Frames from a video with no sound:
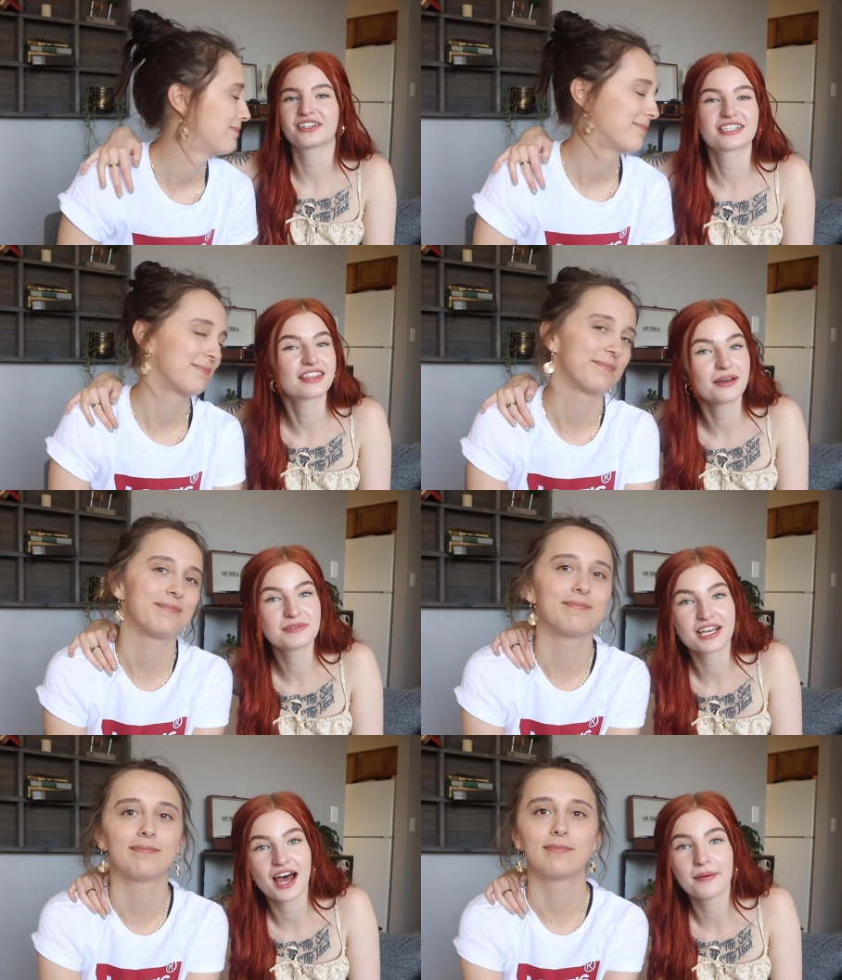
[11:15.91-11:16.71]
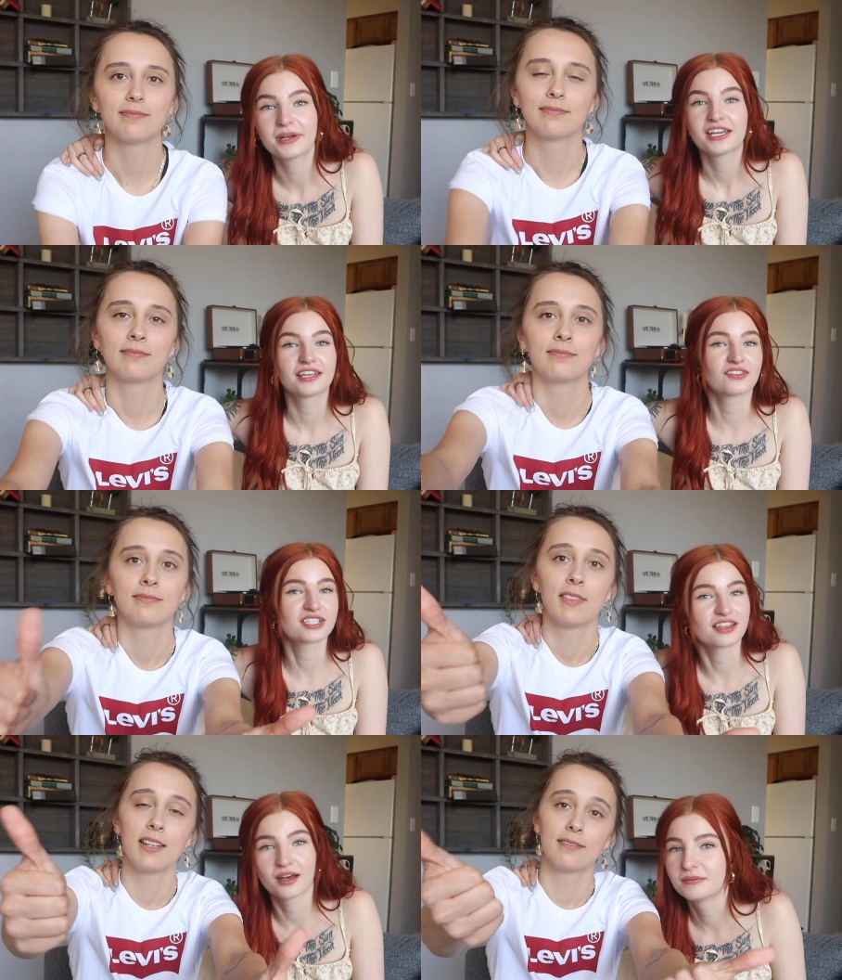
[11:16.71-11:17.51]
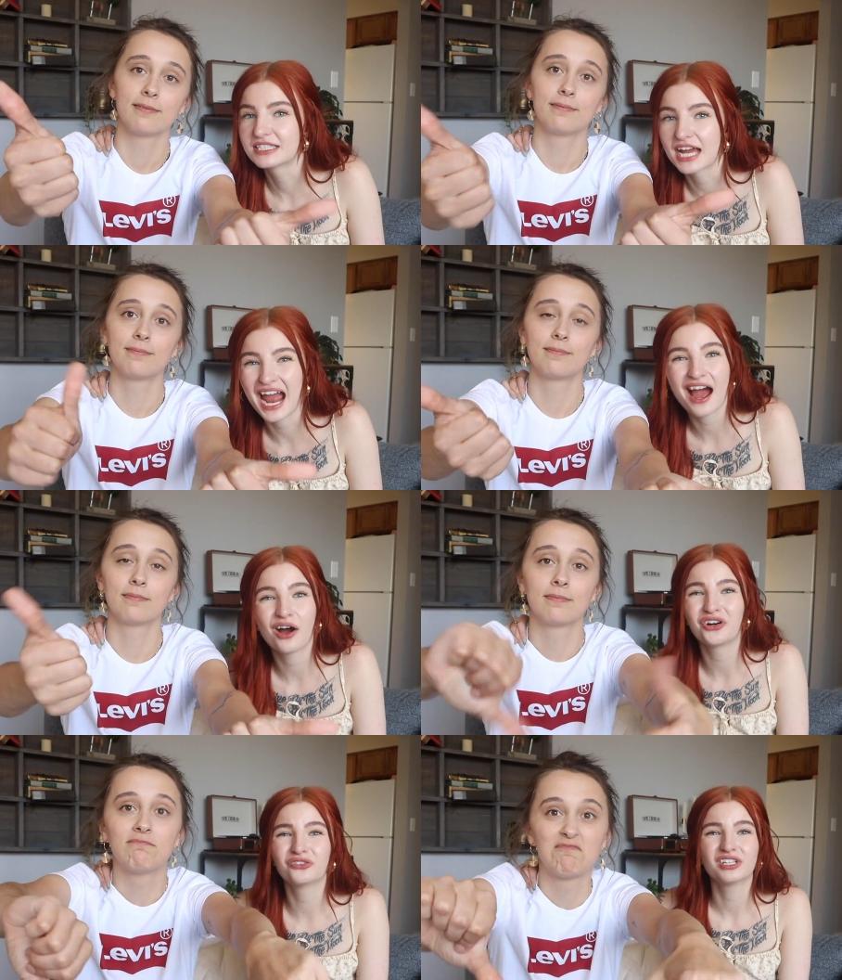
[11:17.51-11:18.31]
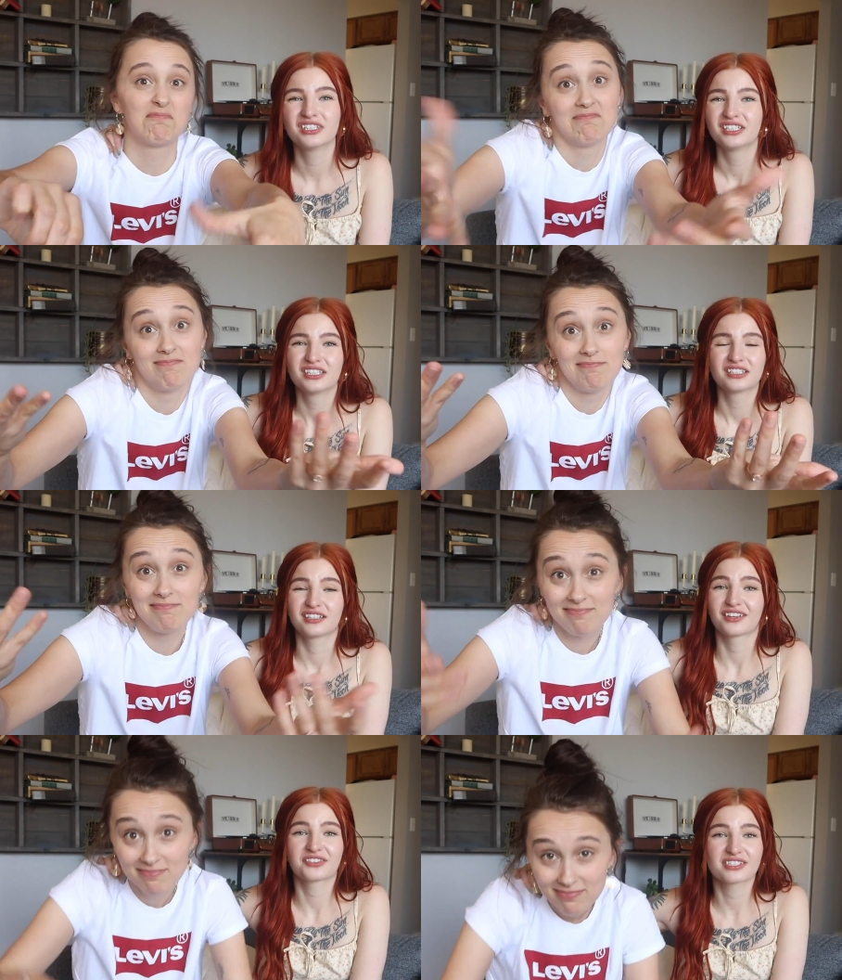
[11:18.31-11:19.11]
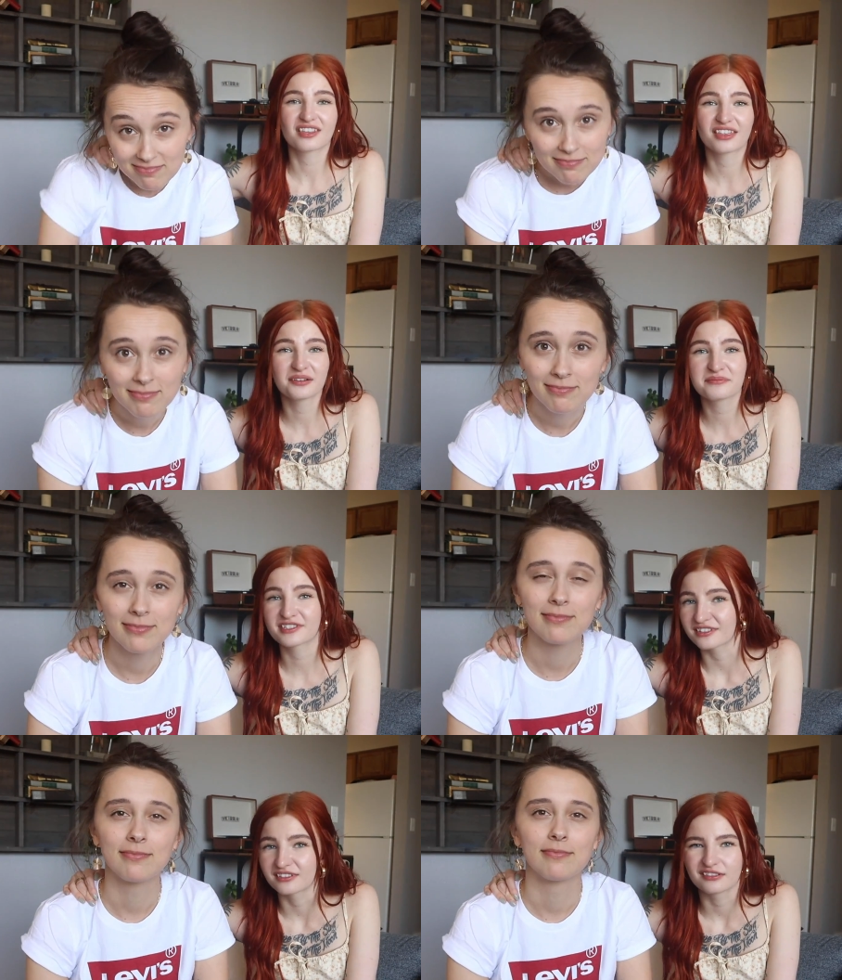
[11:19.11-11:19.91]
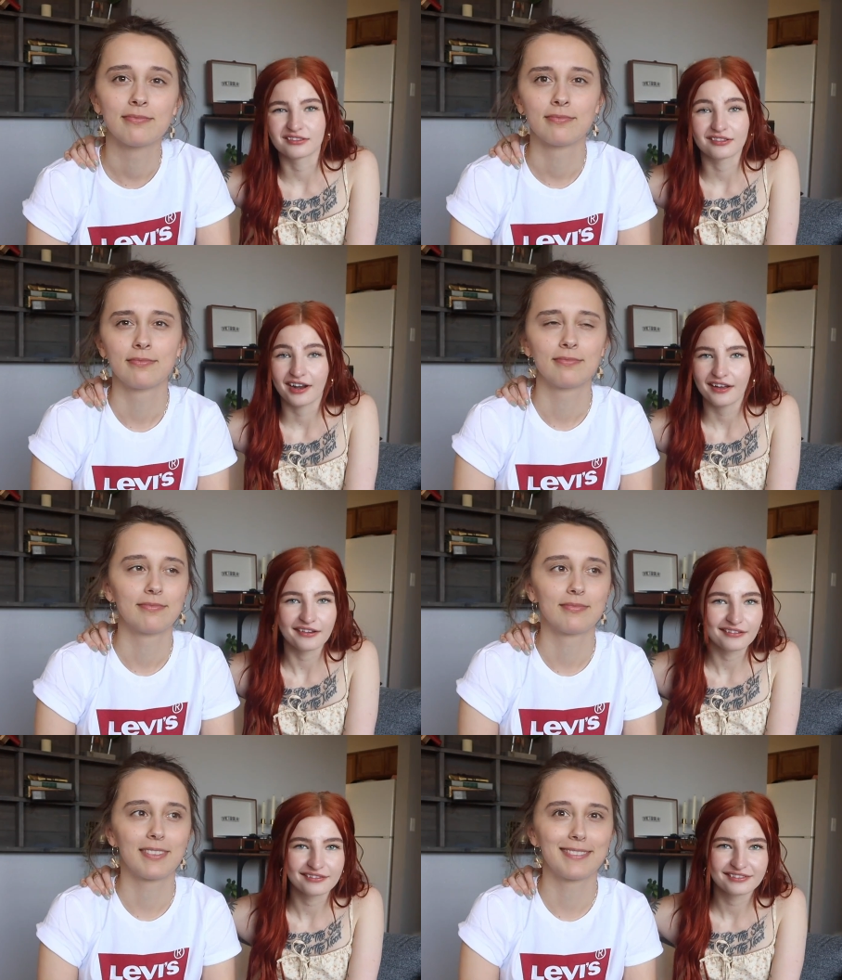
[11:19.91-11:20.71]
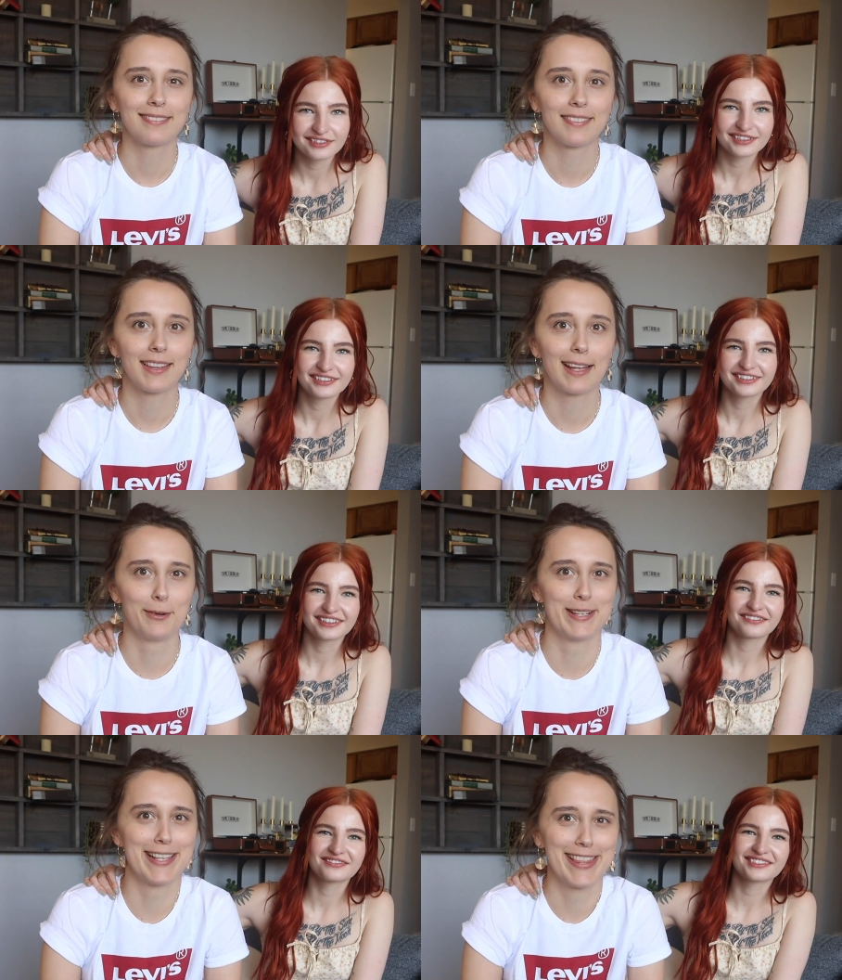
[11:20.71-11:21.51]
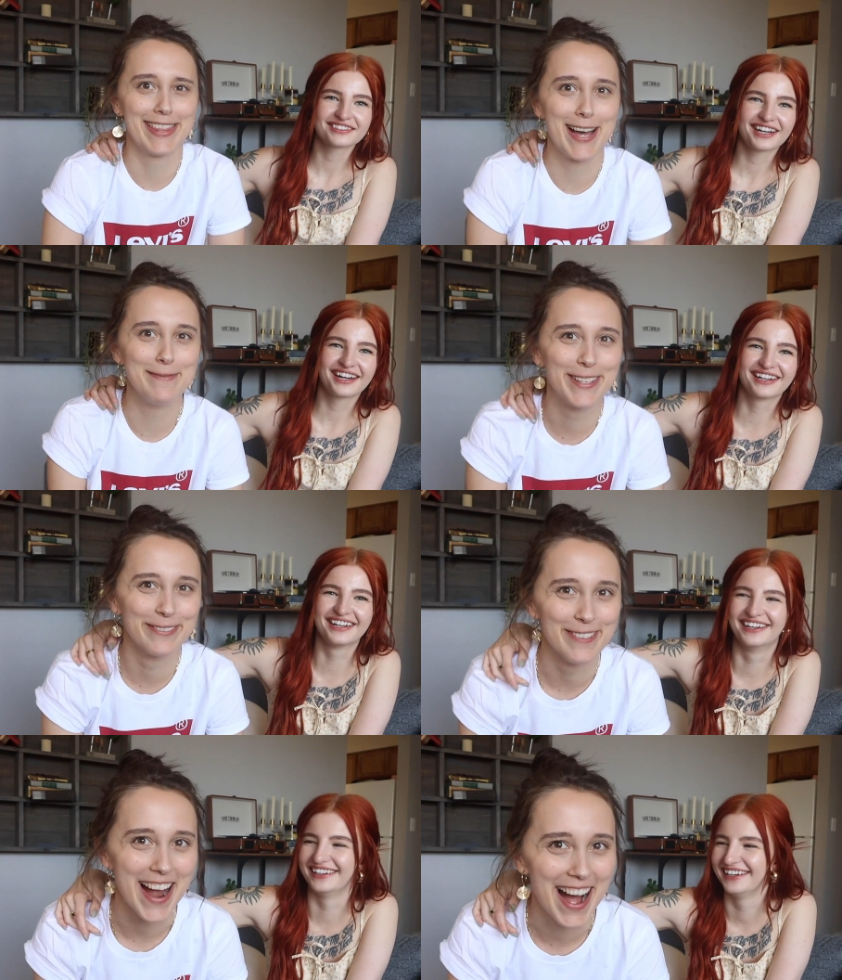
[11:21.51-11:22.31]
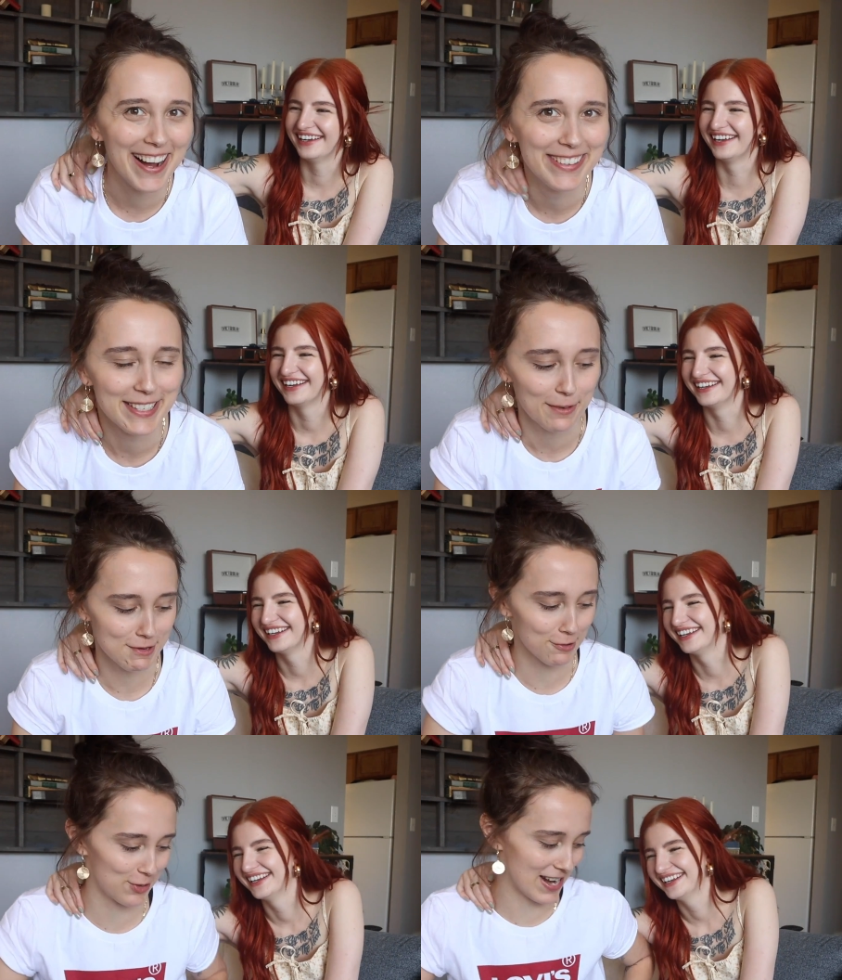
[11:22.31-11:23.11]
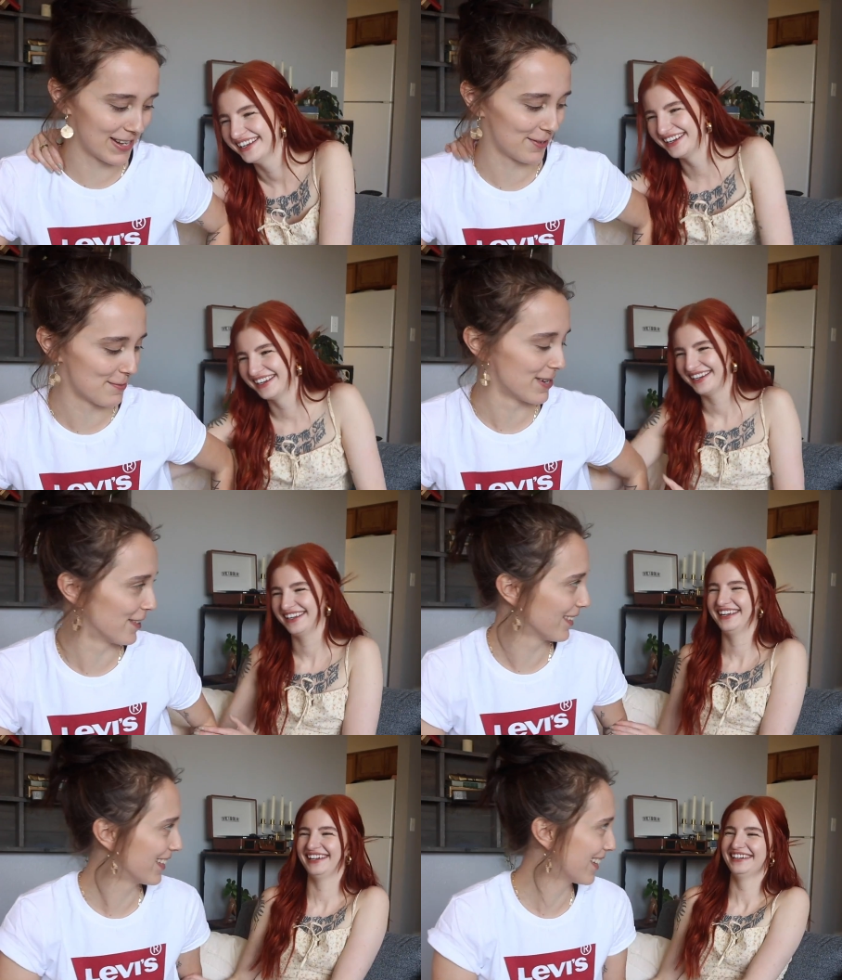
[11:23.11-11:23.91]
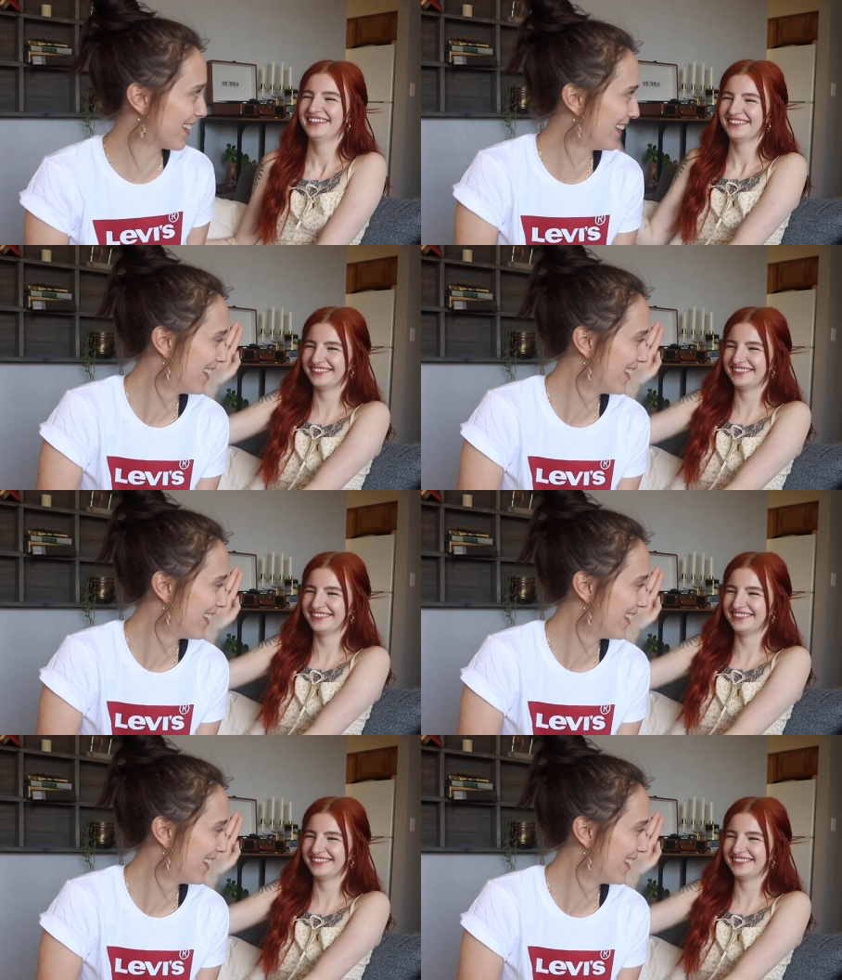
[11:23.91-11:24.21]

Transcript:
Speaker 1: give us a thumbs up. Give us a thumbs down. Give us a thumbs round. Oh, what's a
Speaker 2: thumbs round? Is that what you were trying to do to me earlier?